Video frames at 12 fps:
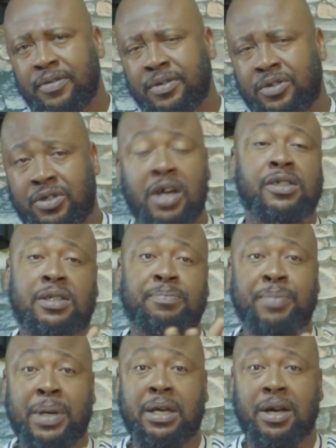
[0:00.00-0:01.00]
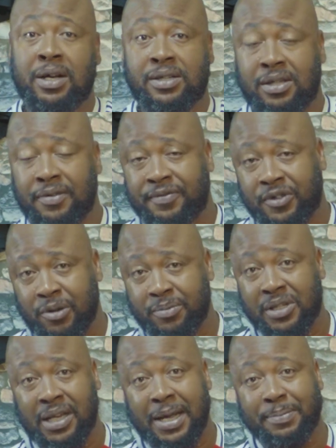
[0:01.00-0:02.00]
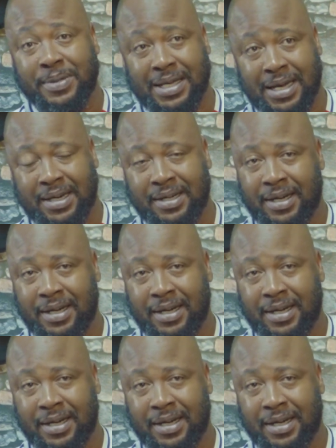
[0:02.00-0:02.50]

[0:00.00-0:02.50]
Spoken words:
just because of some sleeps and...